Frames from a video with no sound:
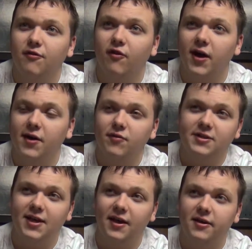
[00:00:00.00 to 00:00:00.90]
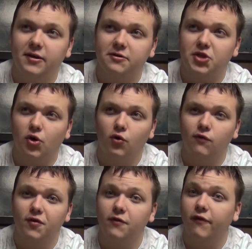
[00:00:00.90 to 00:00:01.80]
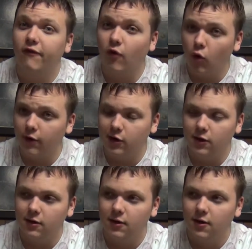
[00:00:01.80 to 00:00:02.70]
for every 10 years over 40,